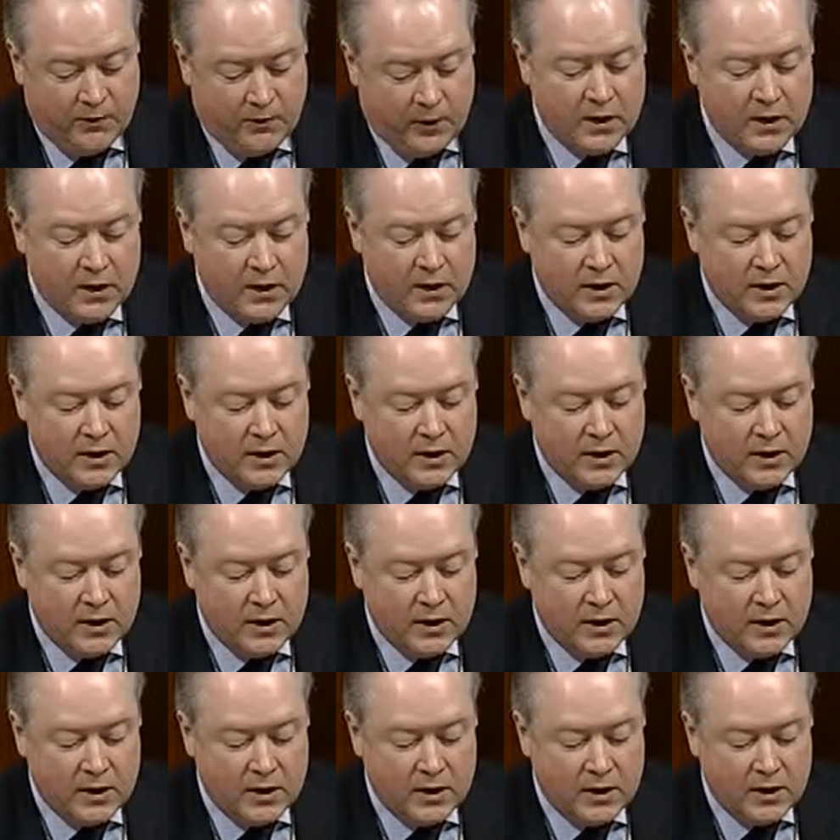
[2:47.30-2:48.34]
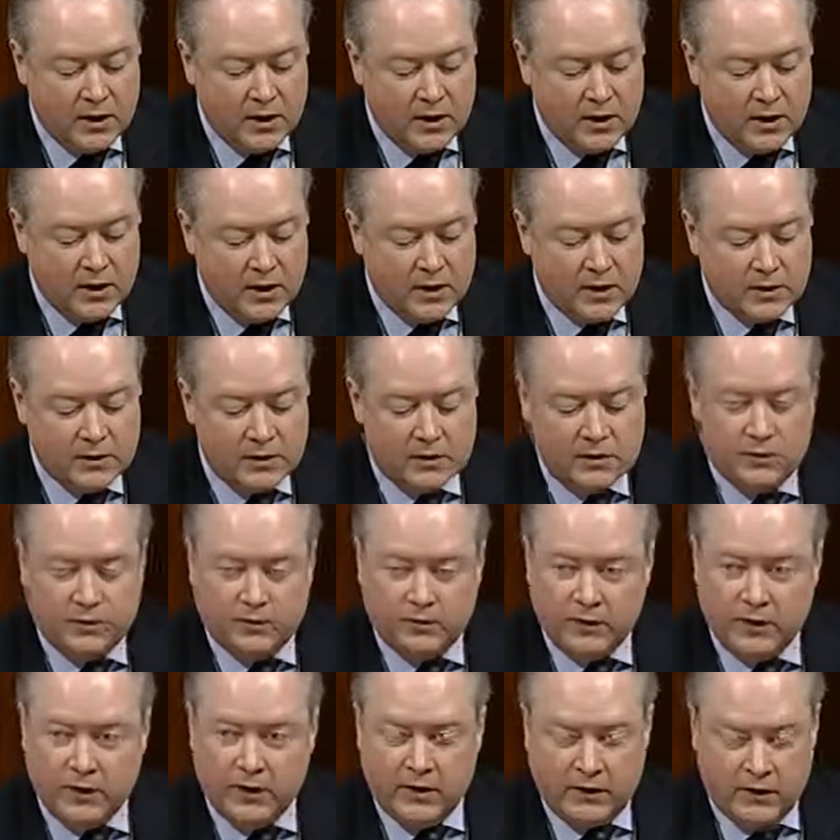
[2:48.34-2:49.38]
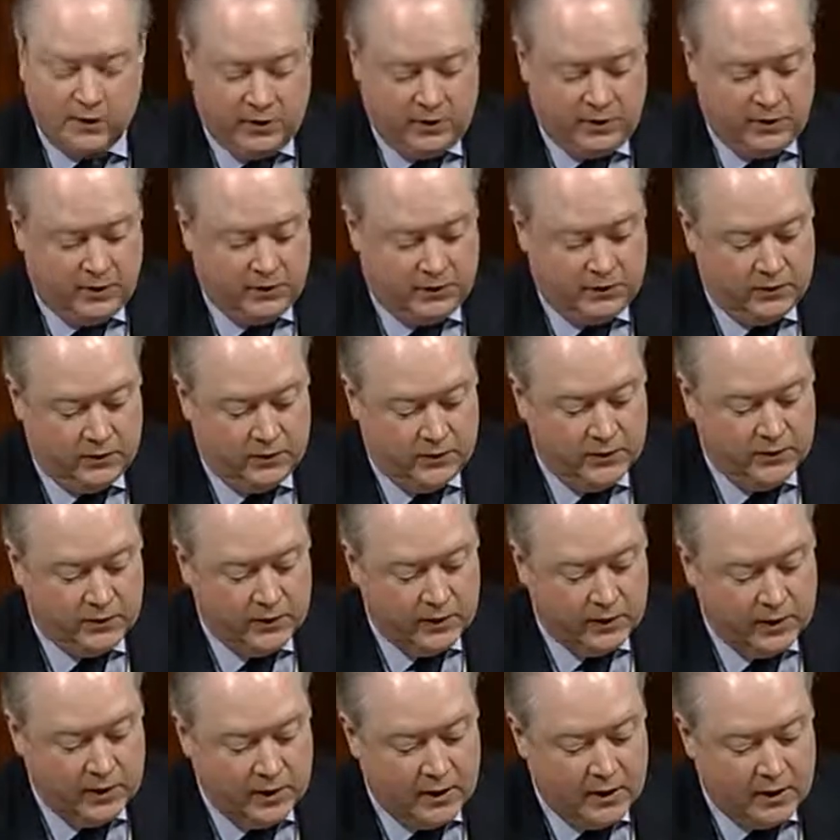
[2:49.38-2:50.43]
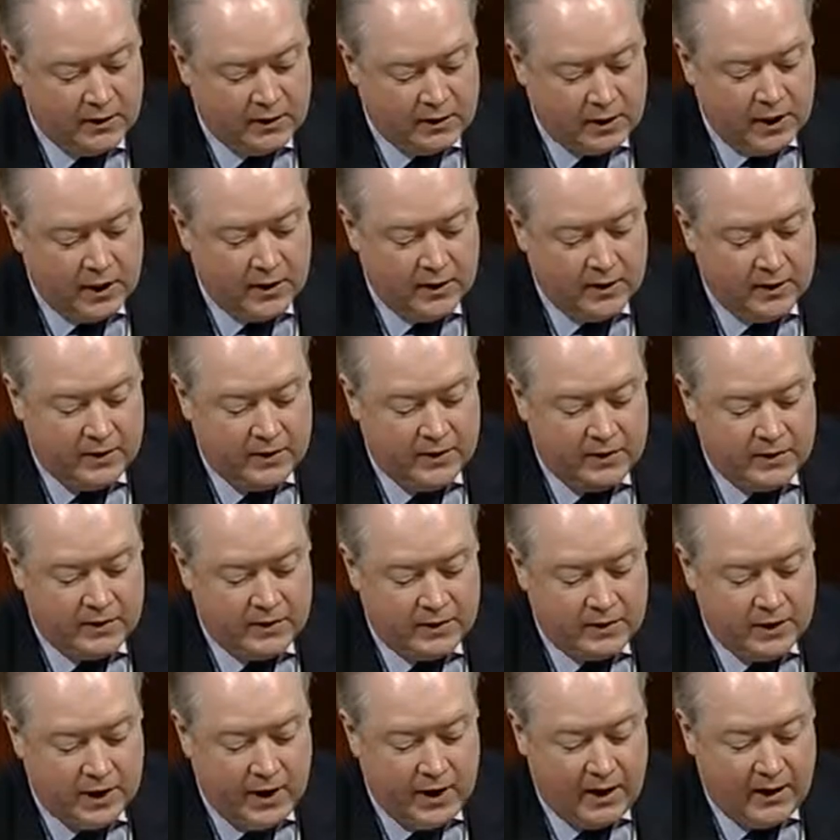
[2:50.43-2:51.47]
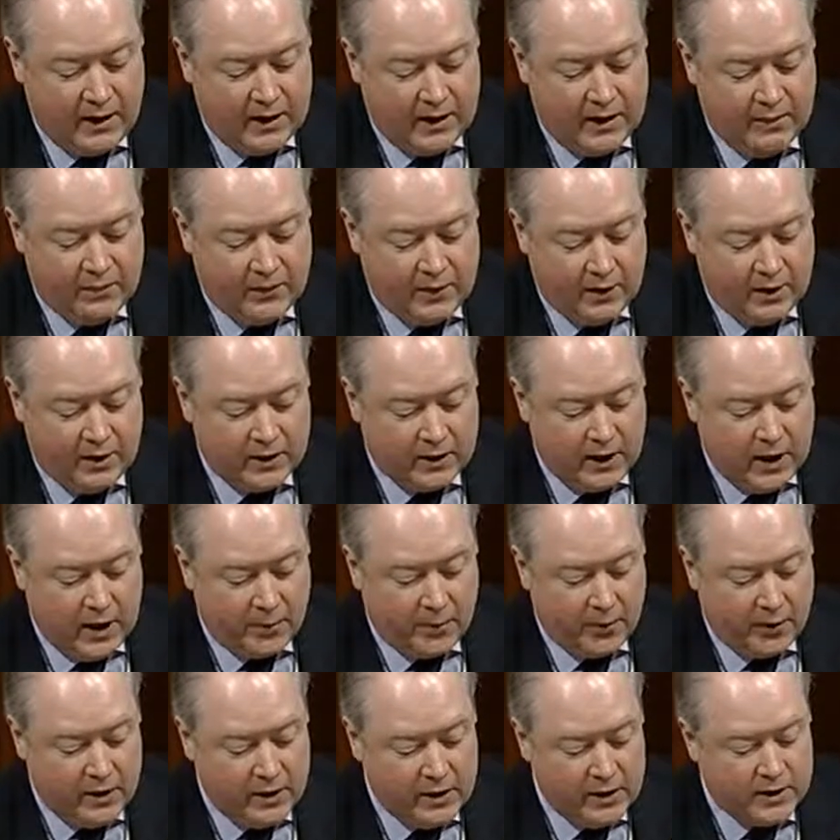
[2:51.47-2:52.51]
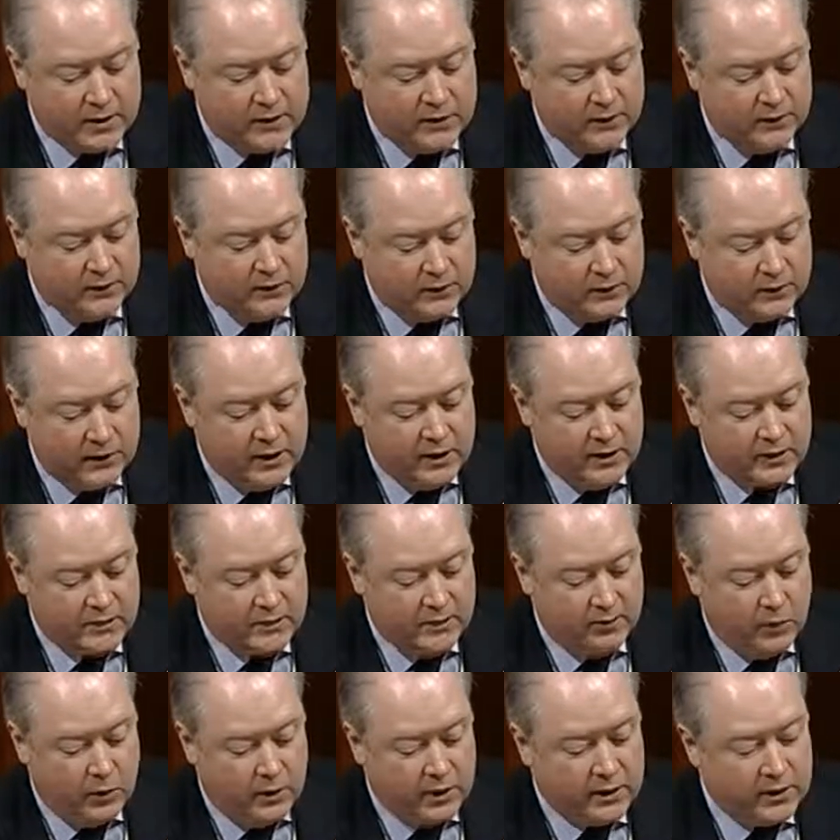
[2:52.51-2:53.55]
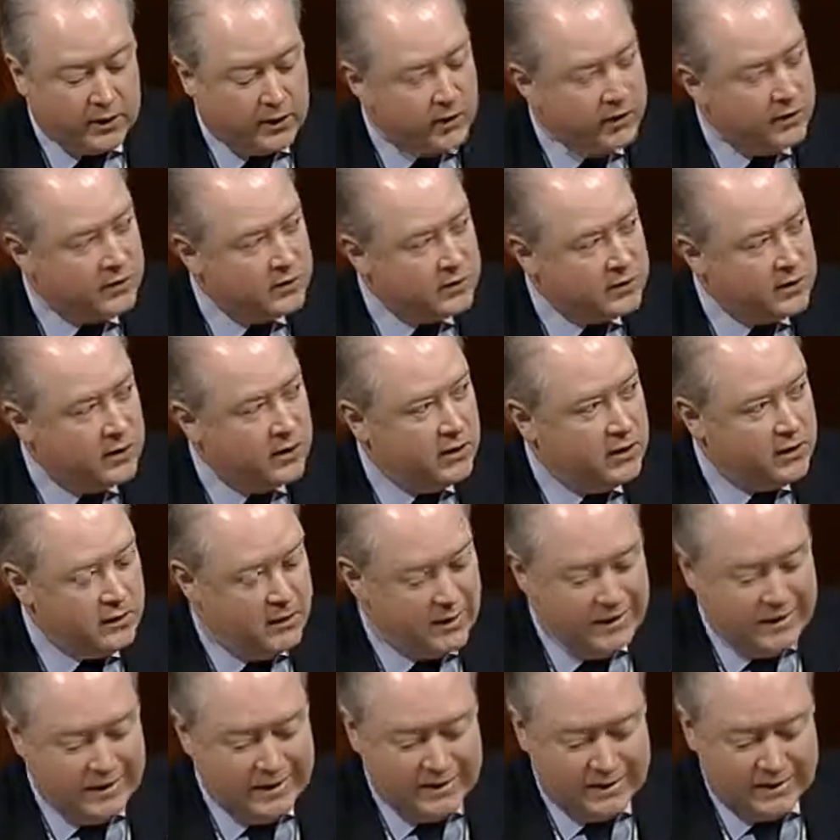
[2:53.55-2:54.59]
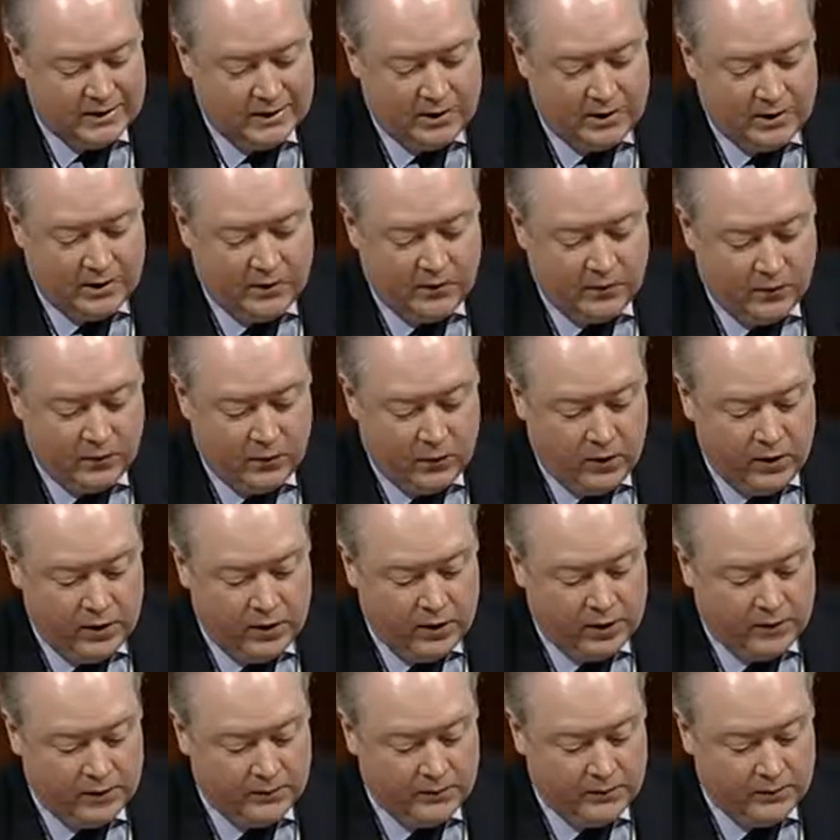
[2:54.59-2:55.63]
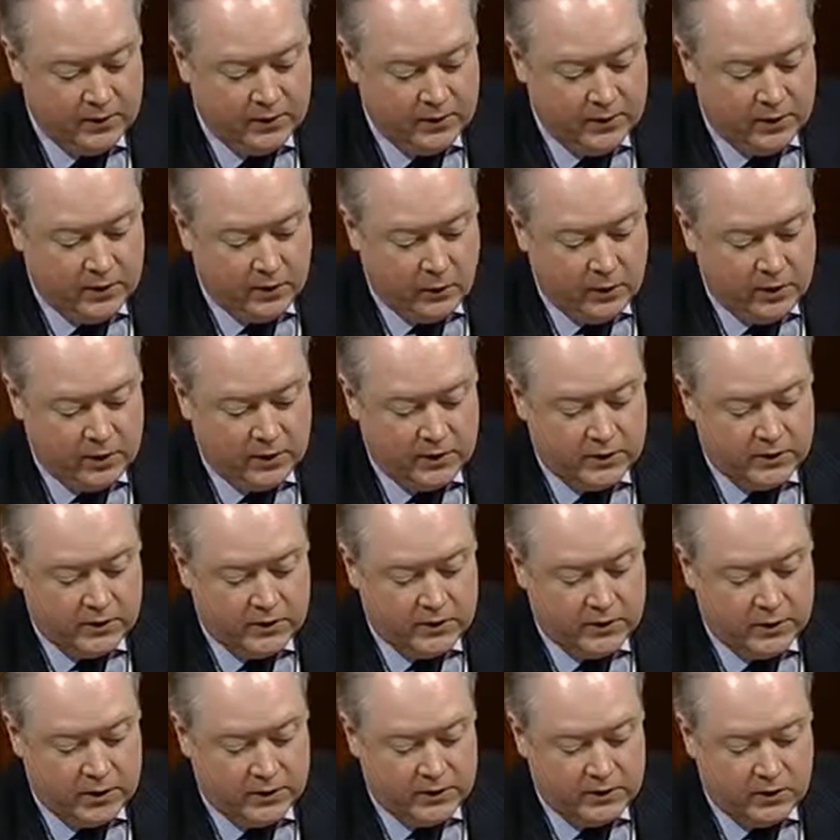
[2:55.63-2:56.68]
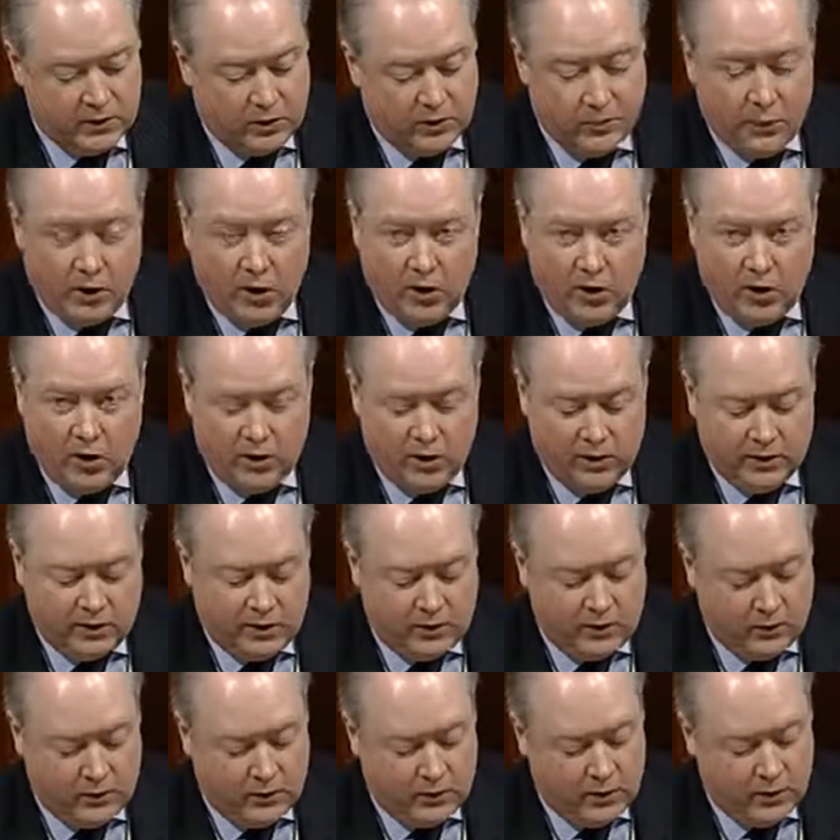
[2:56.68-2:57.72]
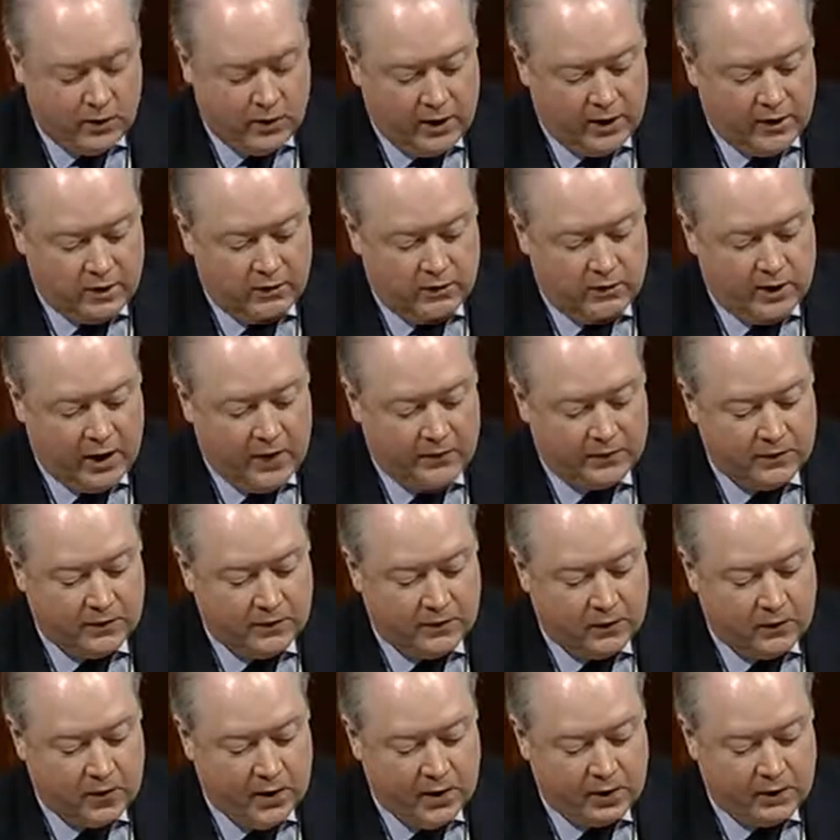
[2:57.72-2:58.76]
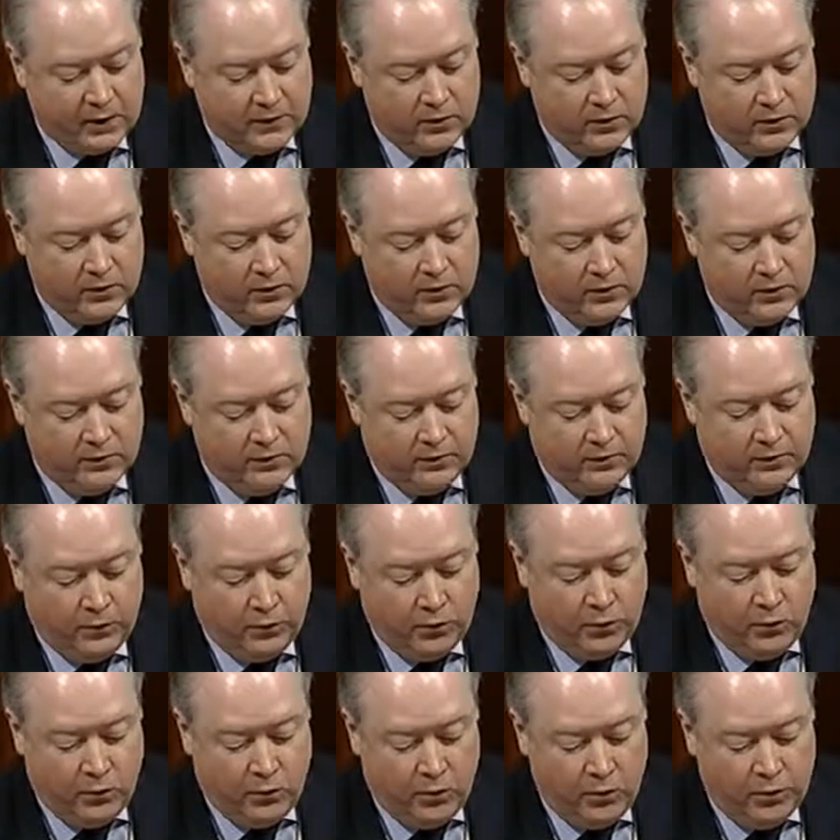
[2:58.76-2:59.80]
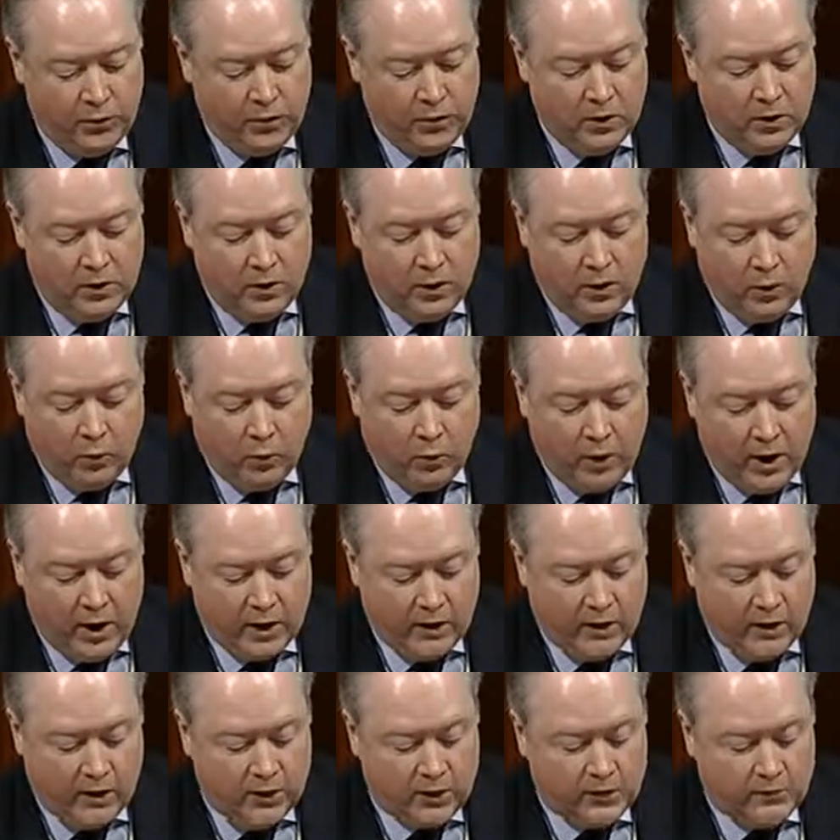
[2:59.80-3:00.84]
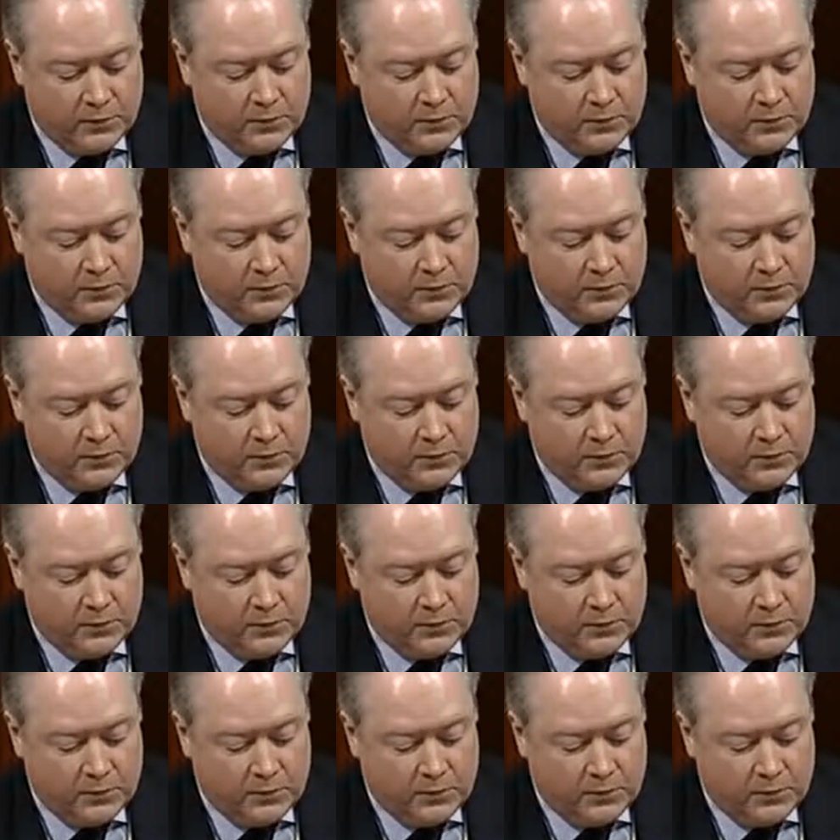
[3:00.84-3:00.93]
families and cause millions to flee their country. Sadly, this is not even a comprehensive list of what goes on inside of Iran. We could discuss their appalling human rights trafficking record or their full record of